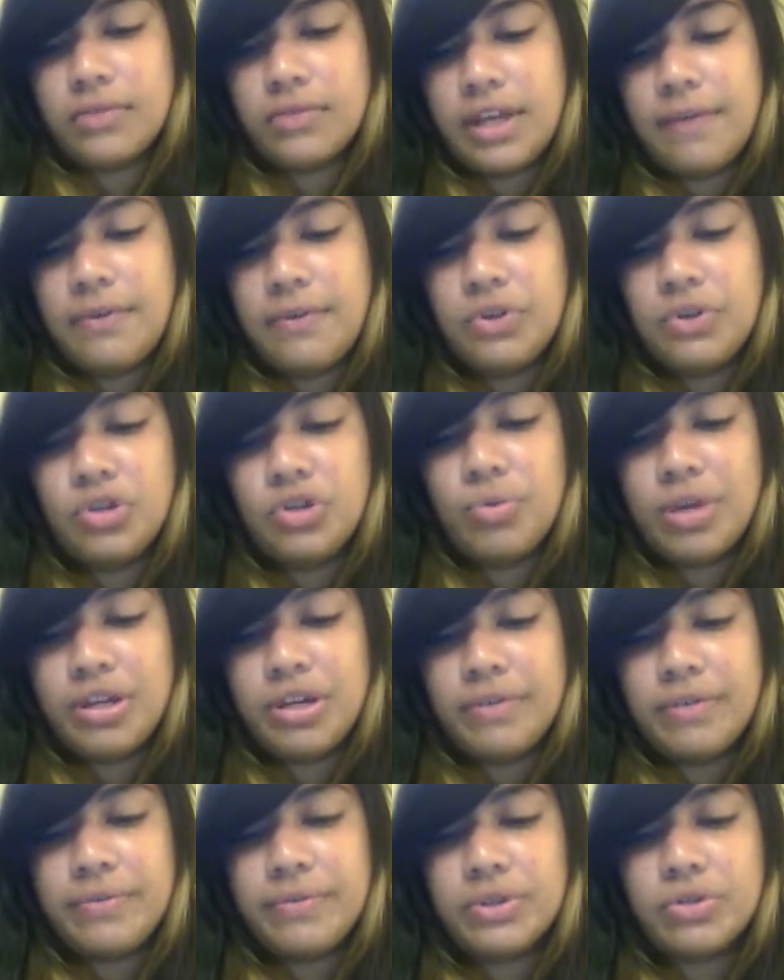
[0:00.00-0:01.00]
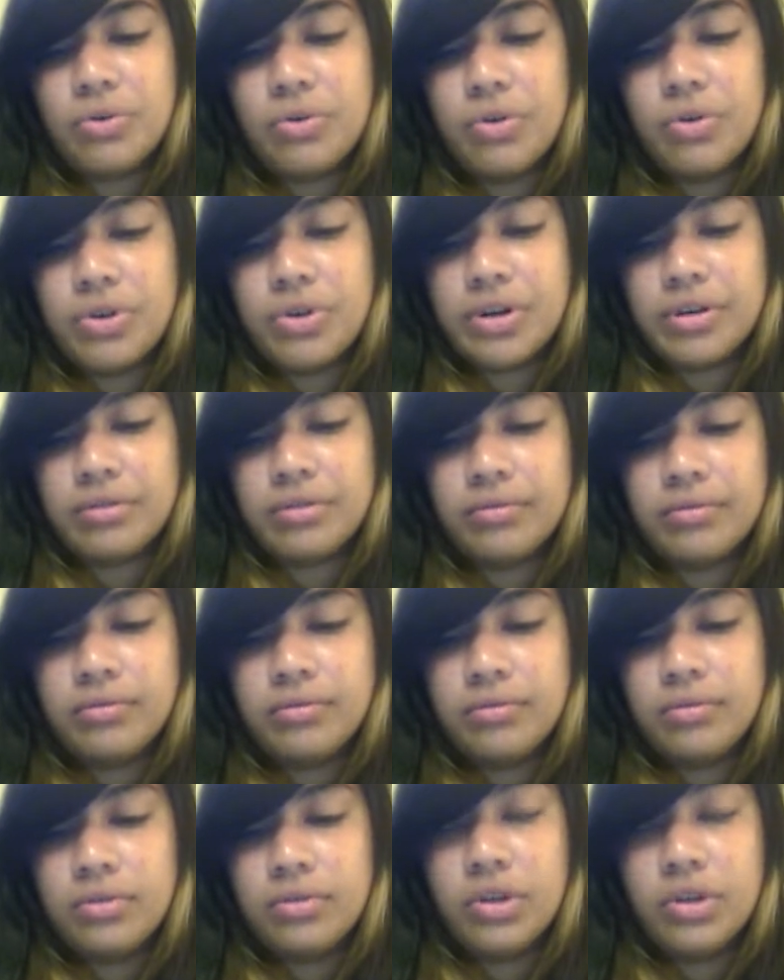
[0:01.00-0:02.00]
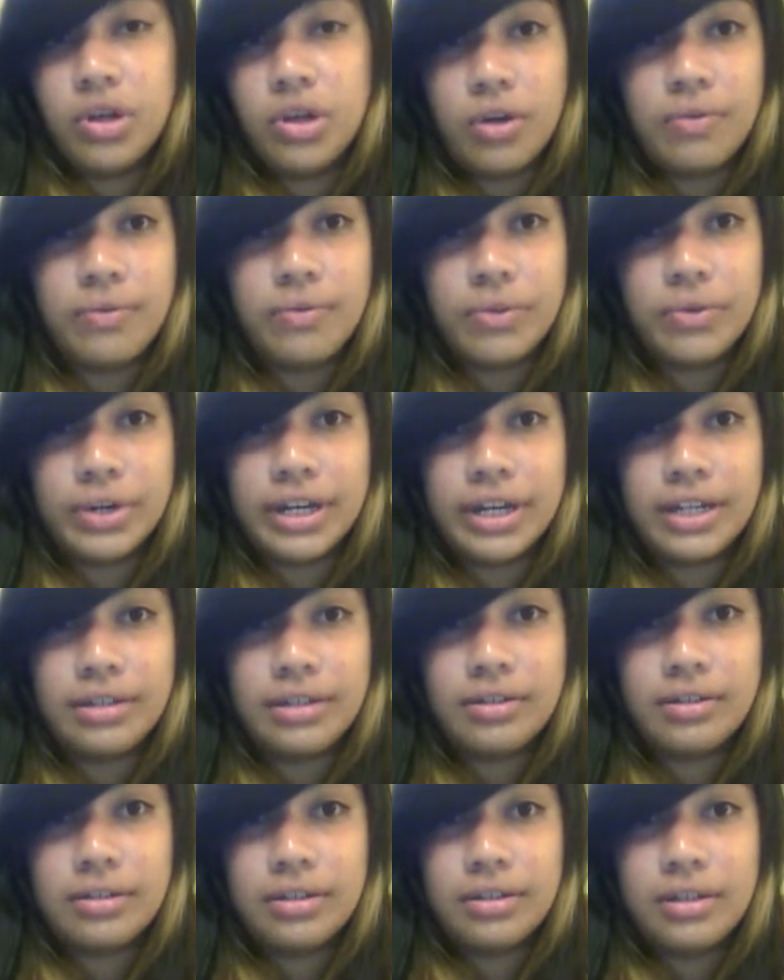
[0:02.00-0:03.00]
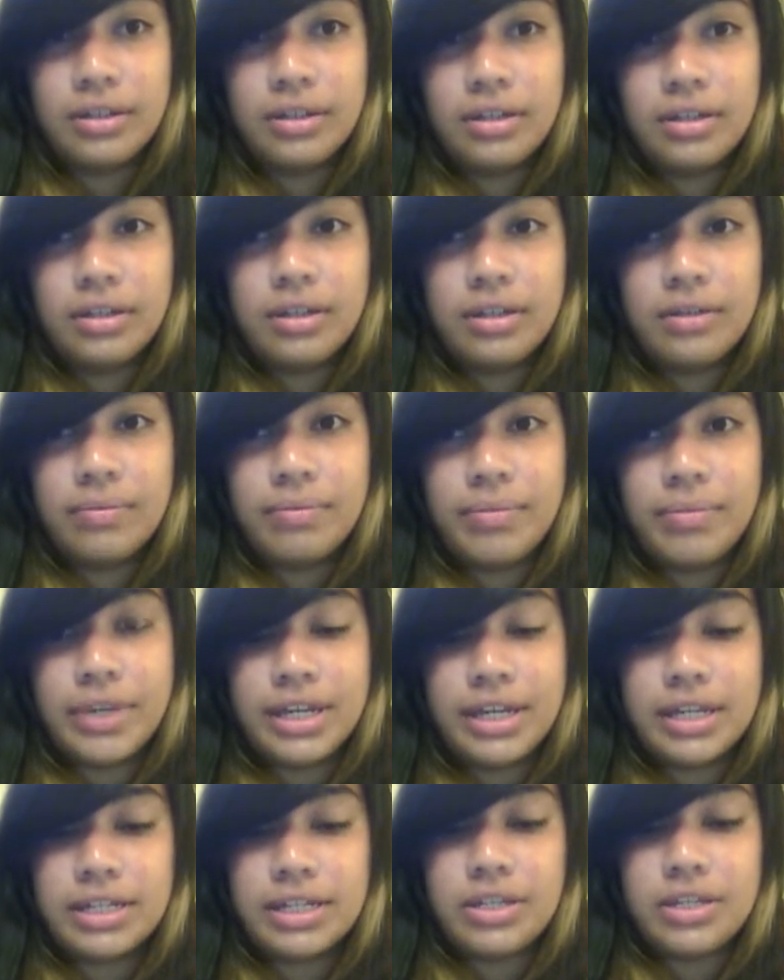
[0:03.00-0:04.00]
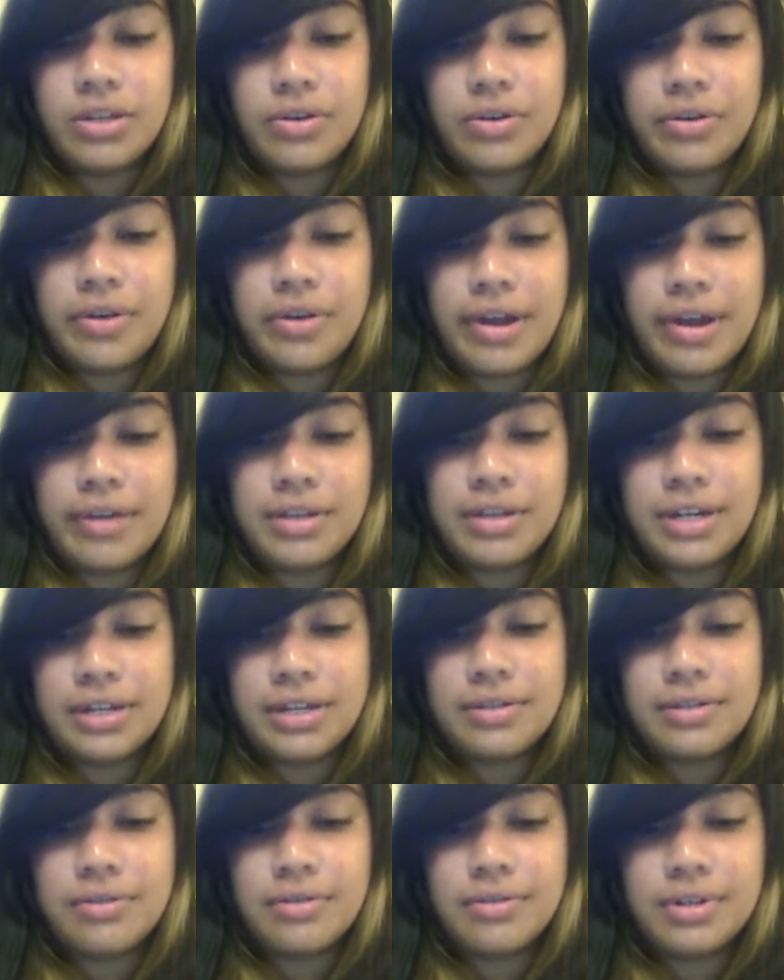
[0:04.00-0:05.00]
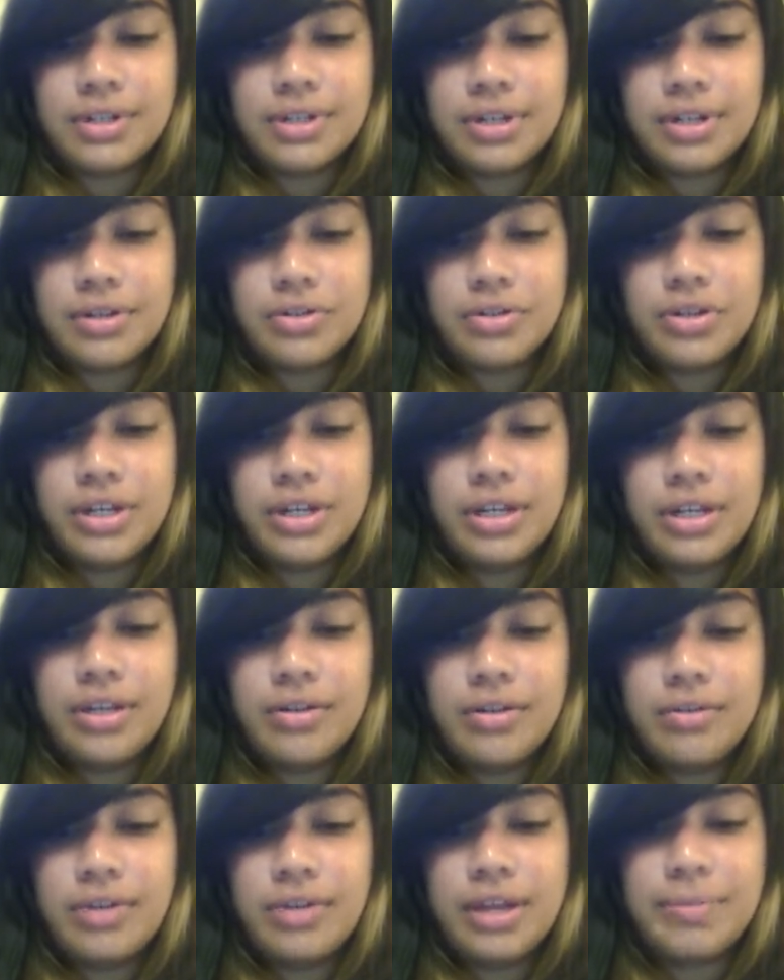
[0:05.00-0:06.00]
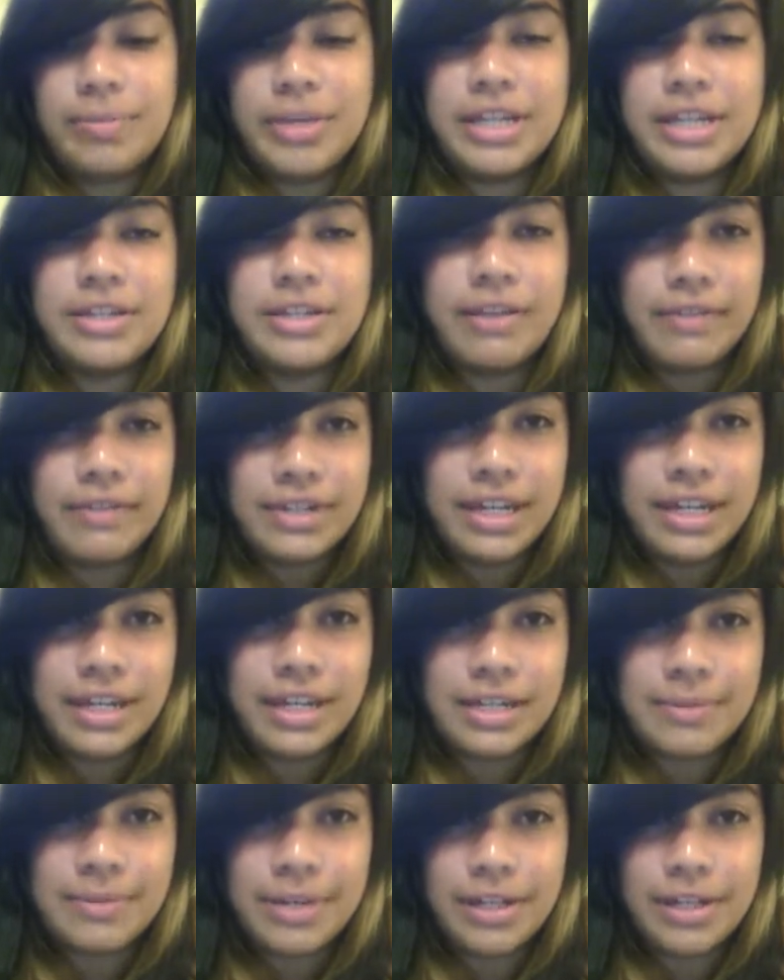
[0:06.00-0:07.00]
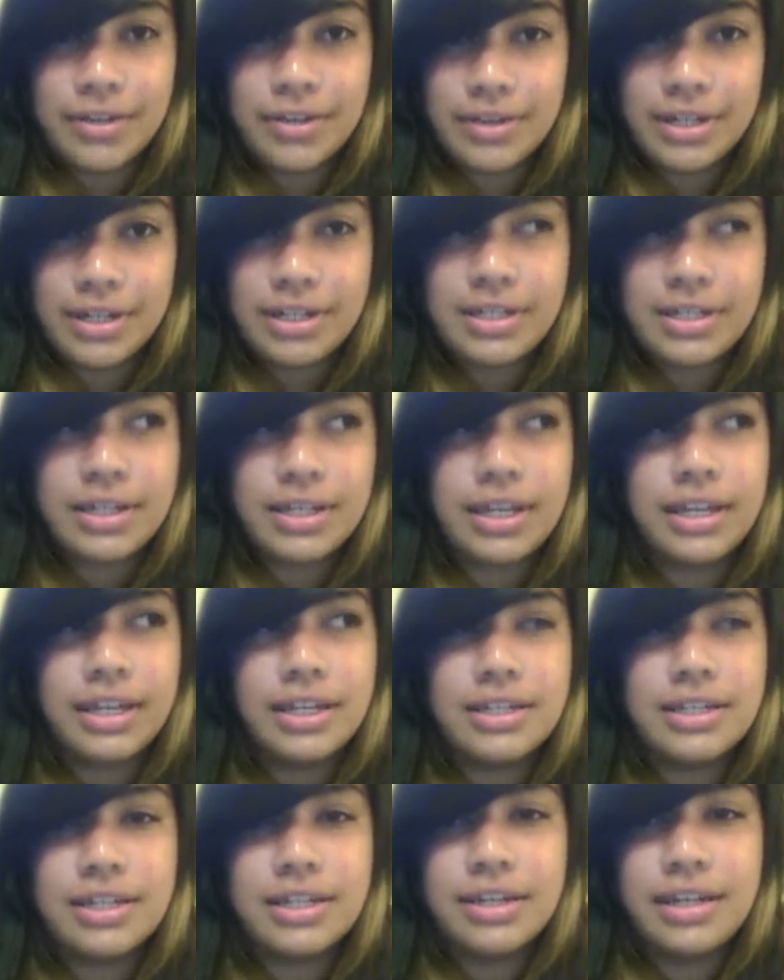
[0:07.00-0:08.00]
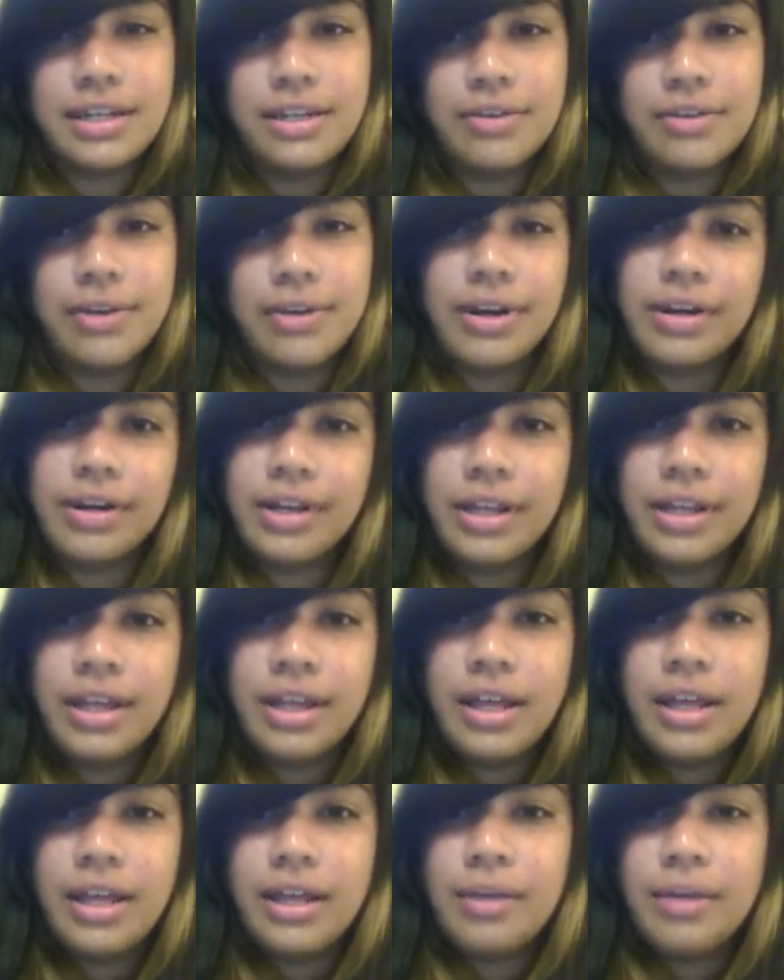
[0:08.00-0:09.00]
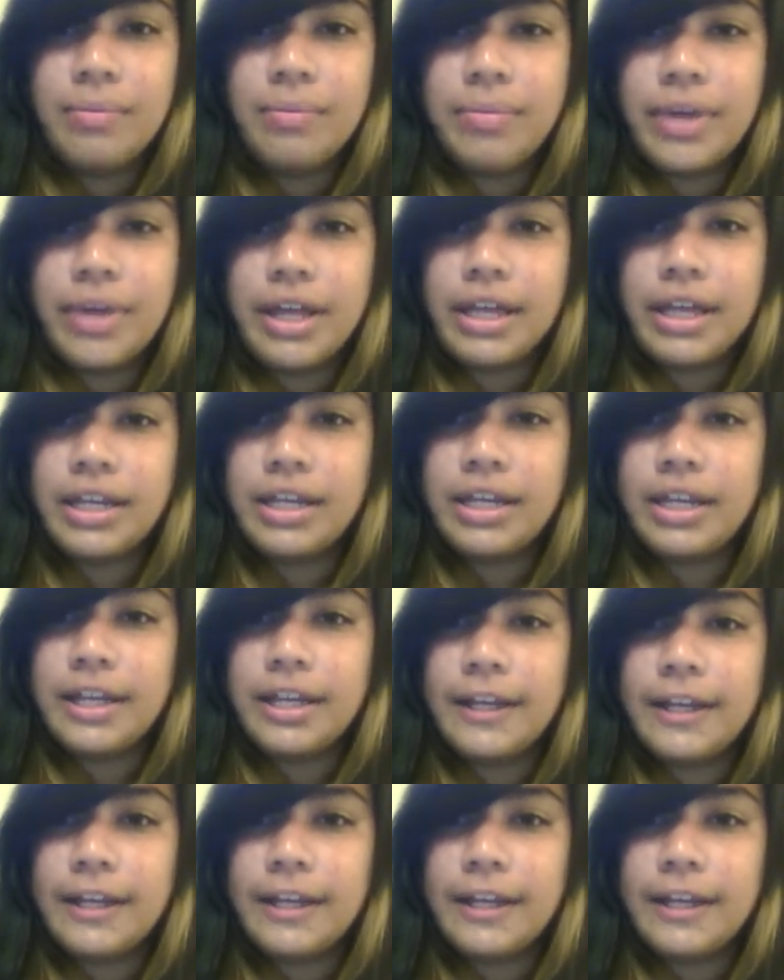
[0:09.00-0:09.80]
if you do well your first quarter, go for it. Because you don't know how the next quarter is going to treat you, and because you haven't taken as many units, like, it's going to hit you hard. But,